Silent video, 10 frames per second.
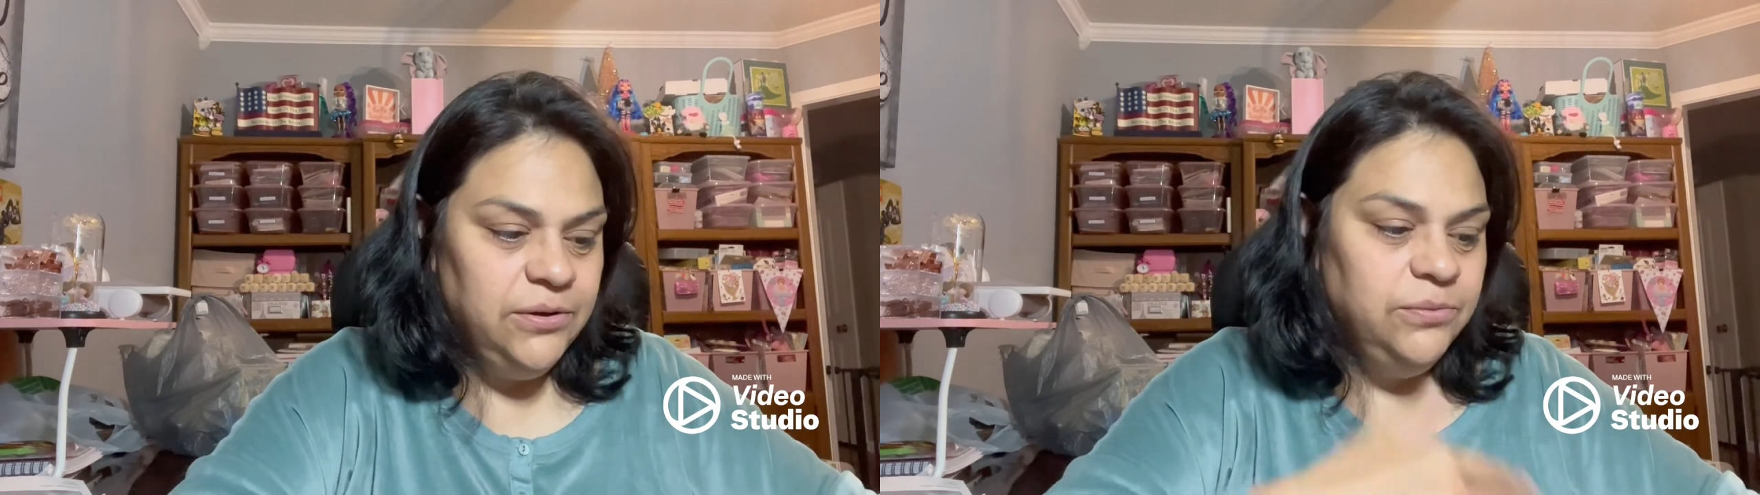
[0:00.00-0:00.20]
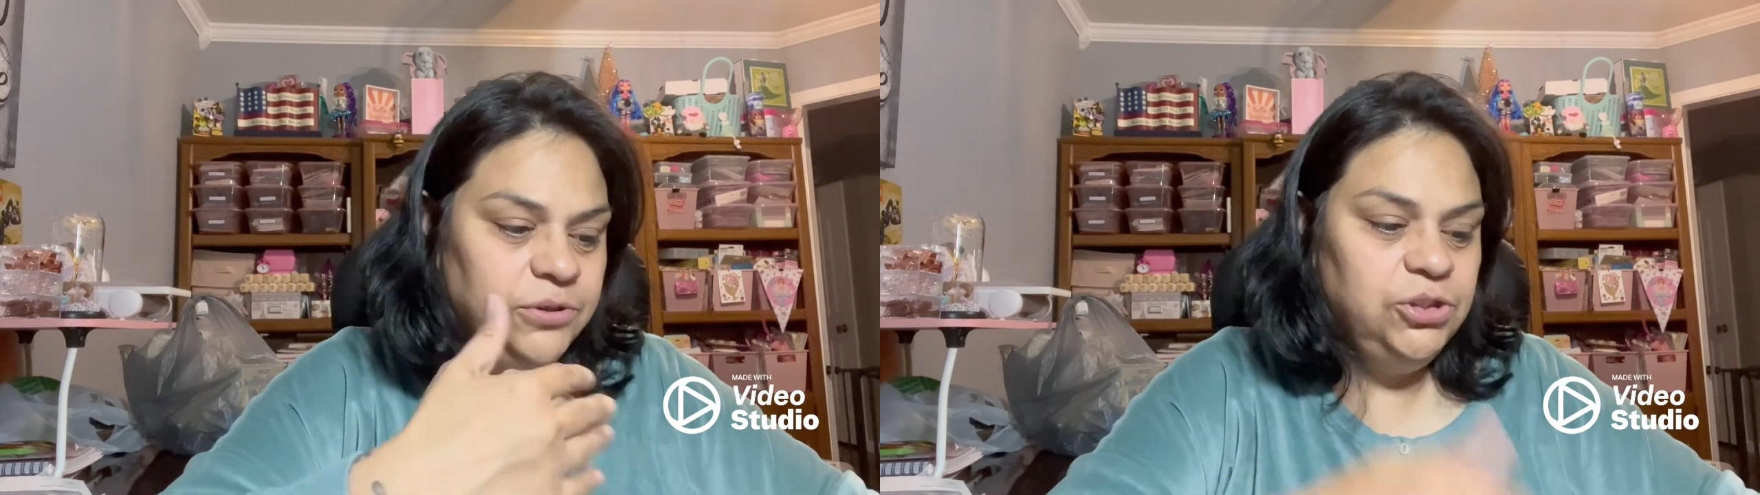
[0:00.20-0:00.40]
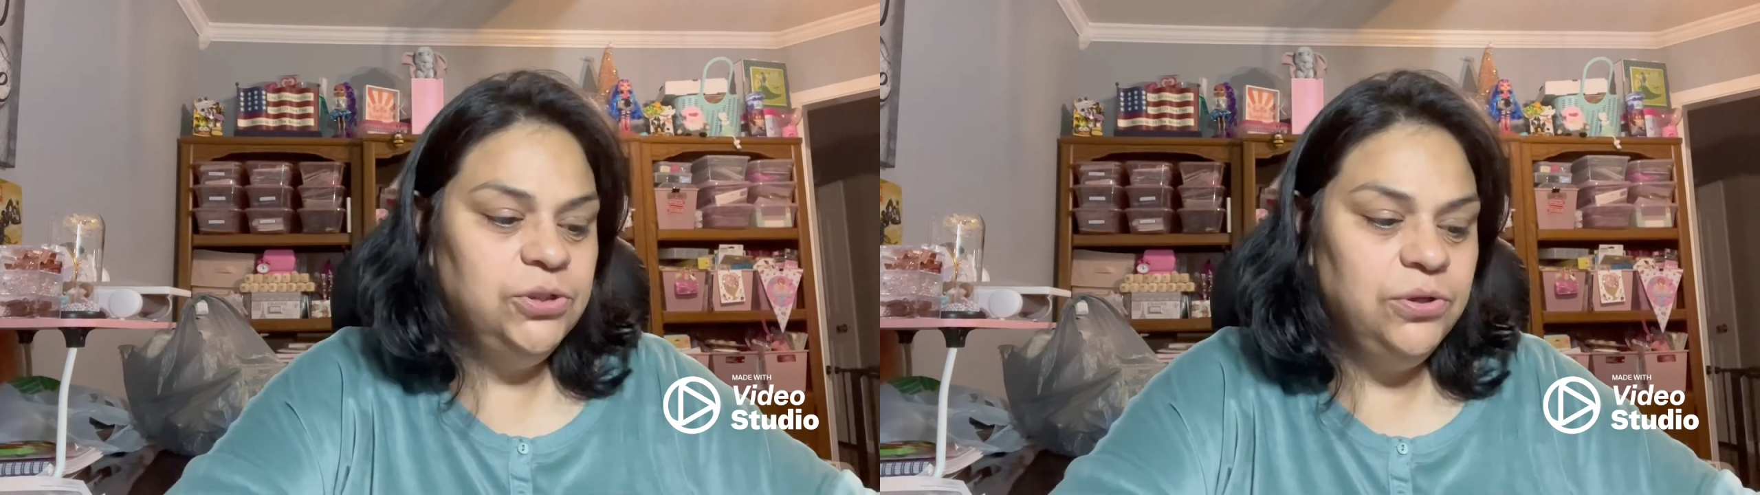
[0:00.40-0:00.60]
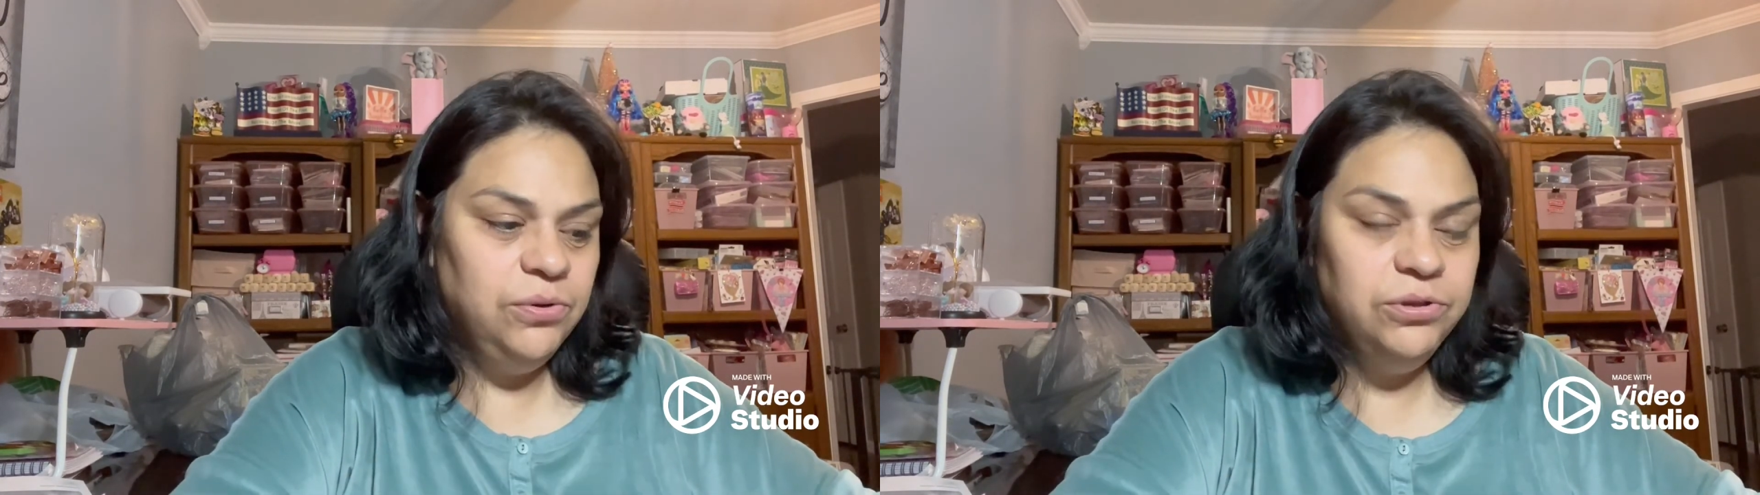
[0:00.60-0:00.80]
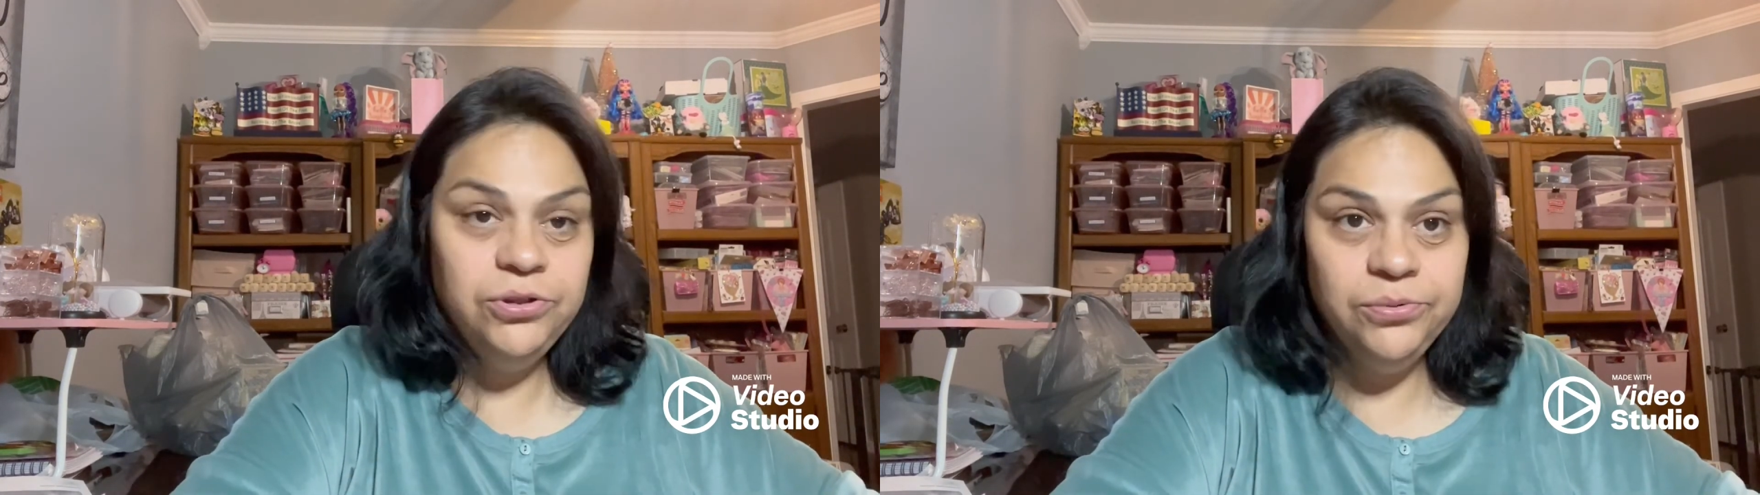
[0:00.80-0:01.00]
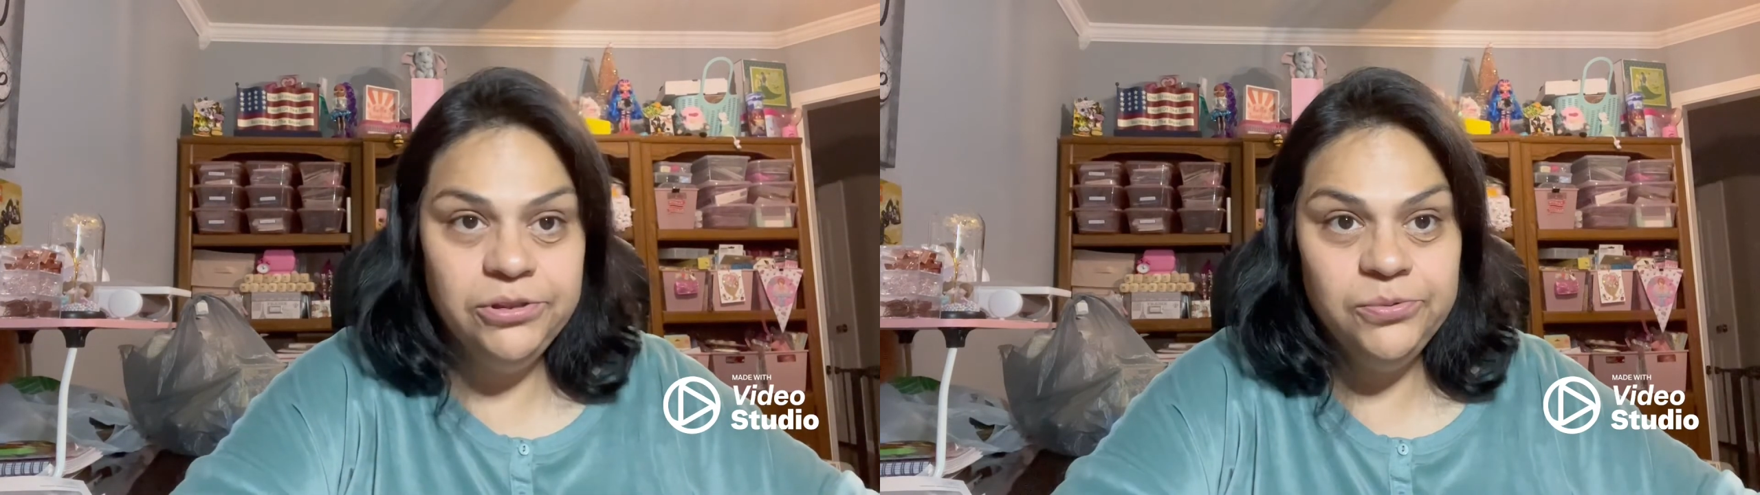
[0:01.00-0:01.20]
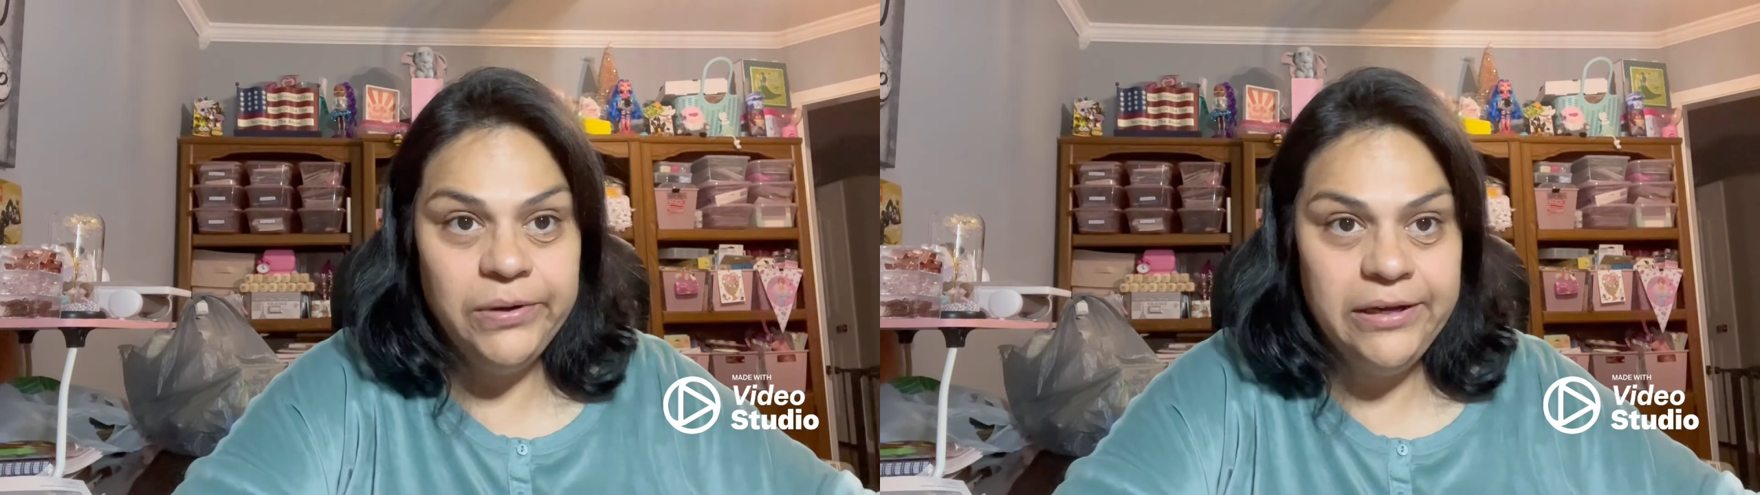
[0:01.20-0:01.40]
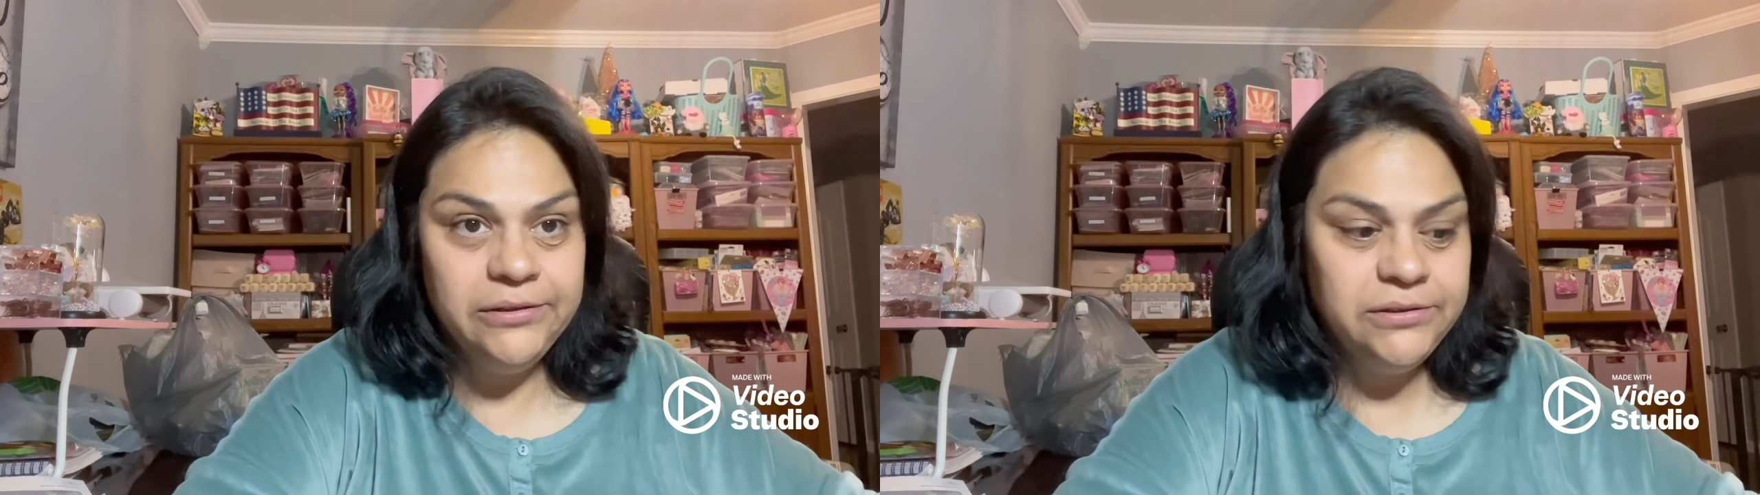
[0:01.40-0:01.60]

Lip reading: what you're going through as well.